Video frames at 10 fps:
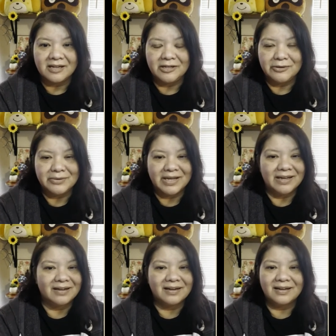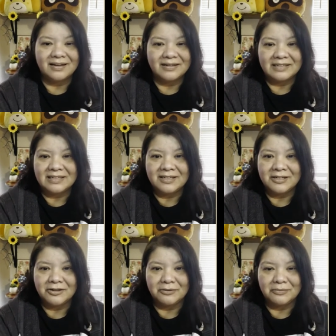You can, you
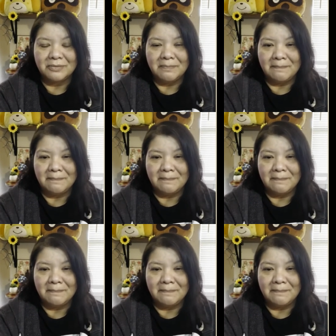know,